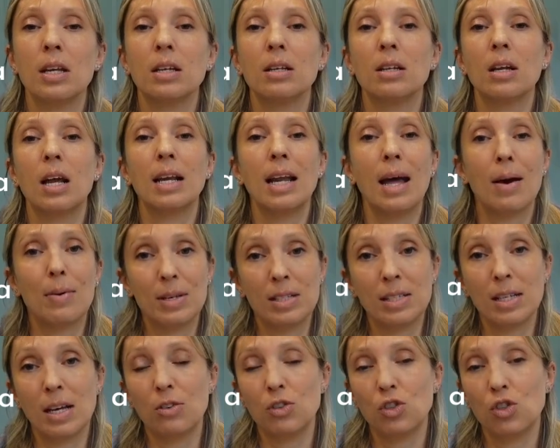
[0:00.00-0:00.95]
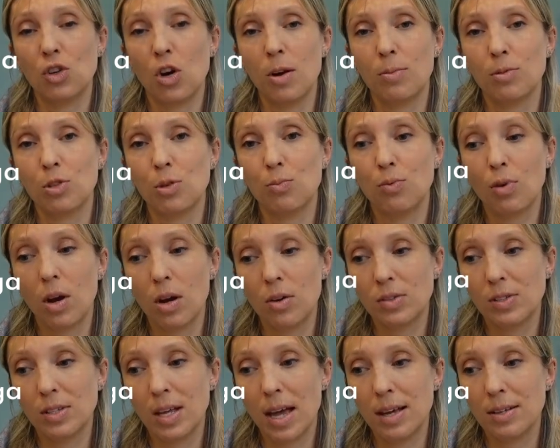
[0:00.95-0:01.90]
and allow ourselves time to
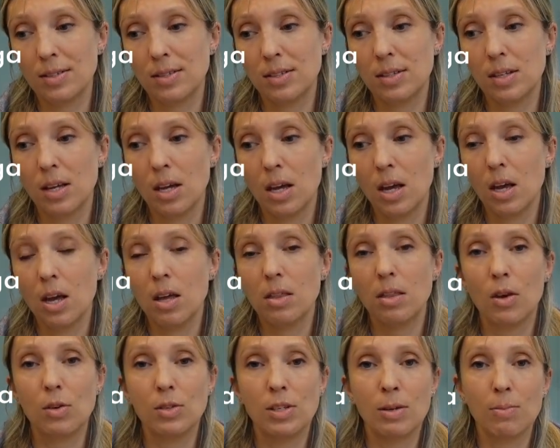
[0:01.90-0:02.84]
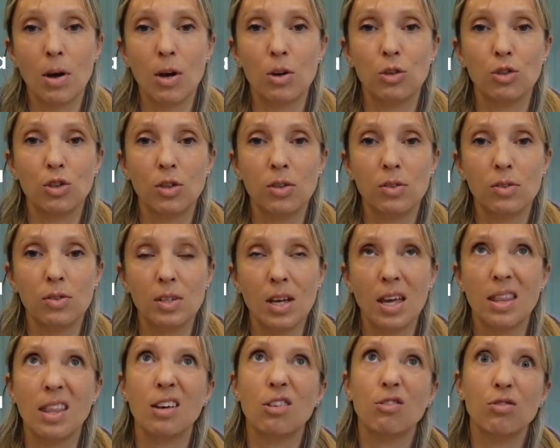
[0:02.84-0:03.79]
process those emotions,
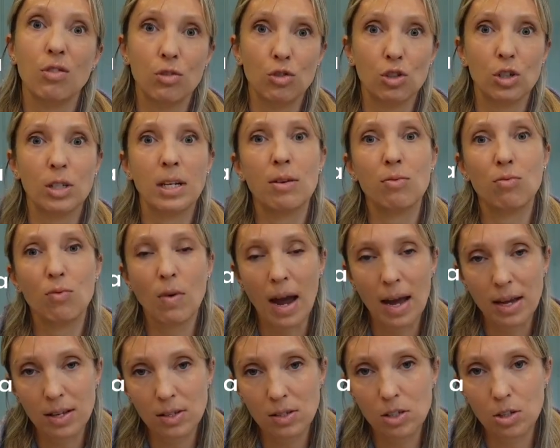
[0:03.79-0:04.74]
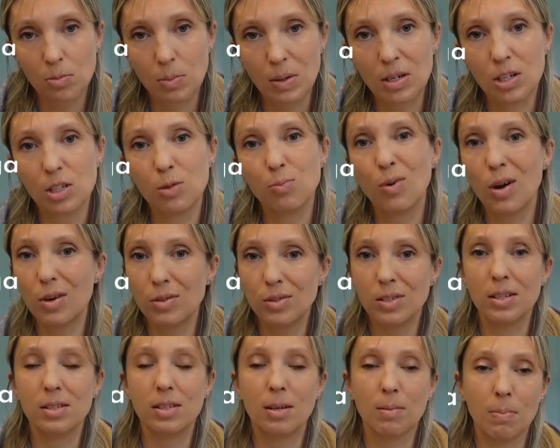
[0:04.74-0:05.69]
and then crucially rest, because
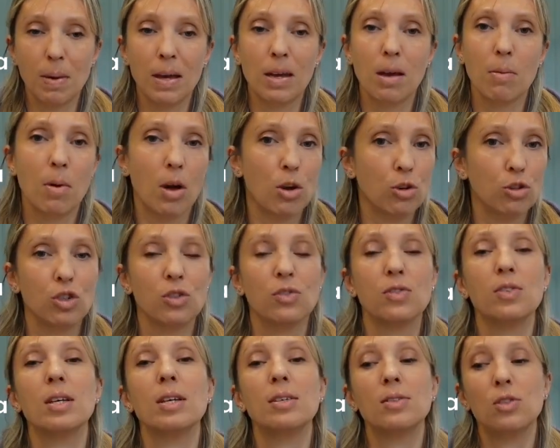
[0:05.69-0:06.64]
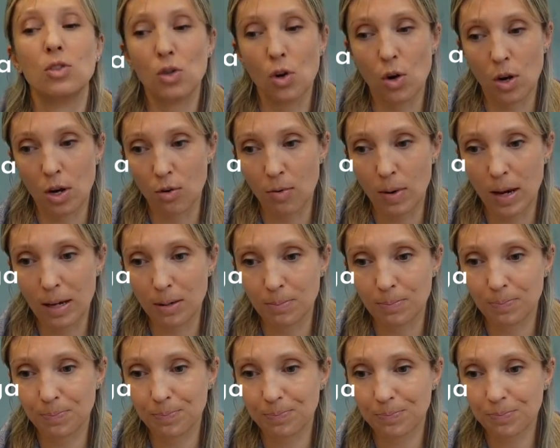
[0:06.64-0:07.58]
processing big emotions is
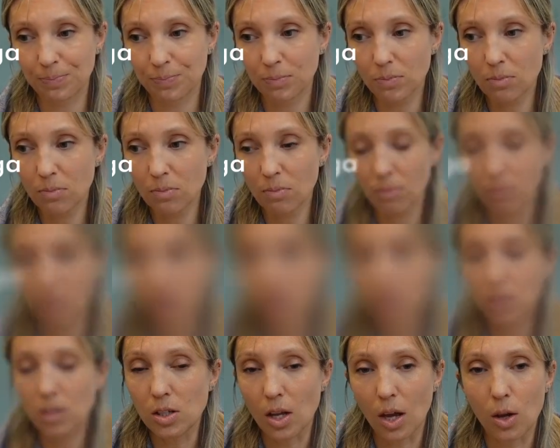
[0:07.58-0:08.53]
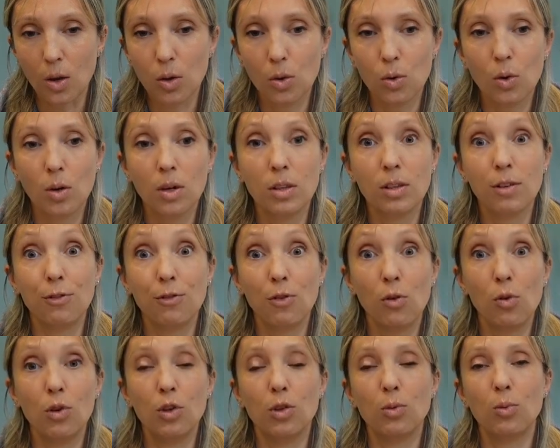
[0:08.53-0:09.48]
tiring. So the
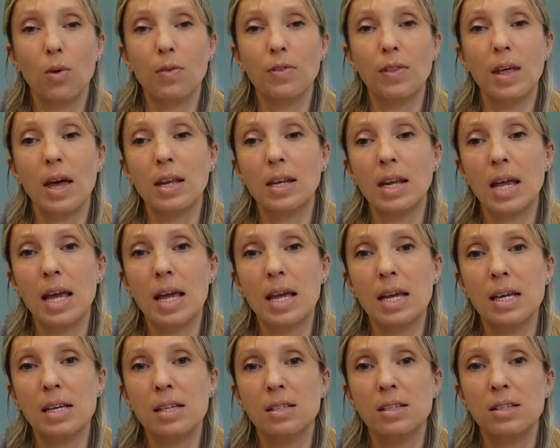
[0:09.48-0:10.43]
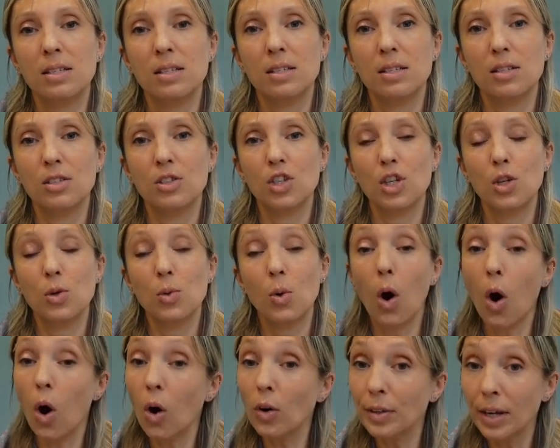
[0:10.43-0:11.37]
fourth one then is
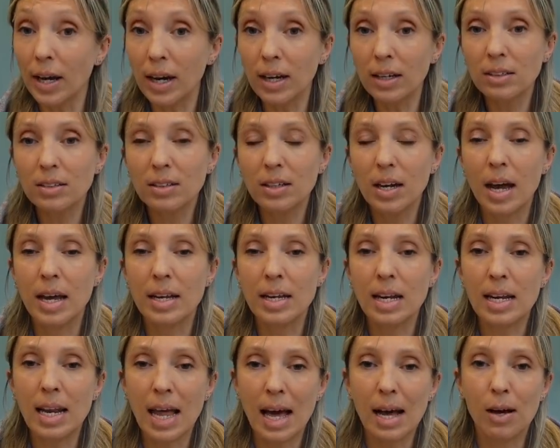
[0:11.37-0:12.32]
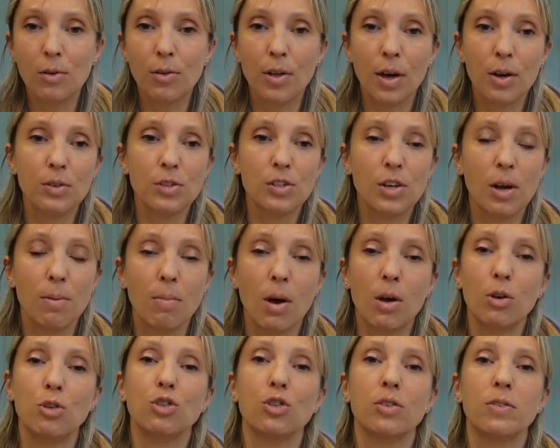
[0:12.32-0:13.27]
to honour and allow those
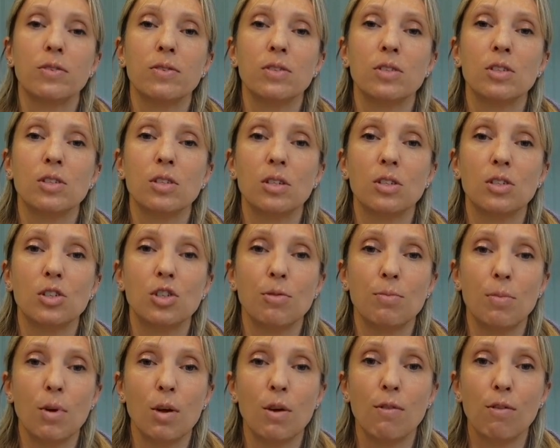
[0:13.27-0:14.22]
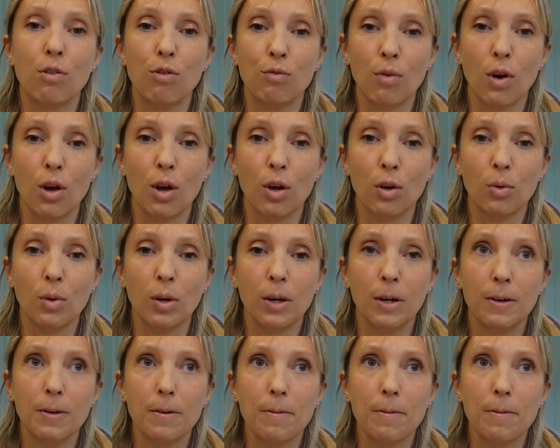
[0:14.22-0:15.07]
emotions to move through.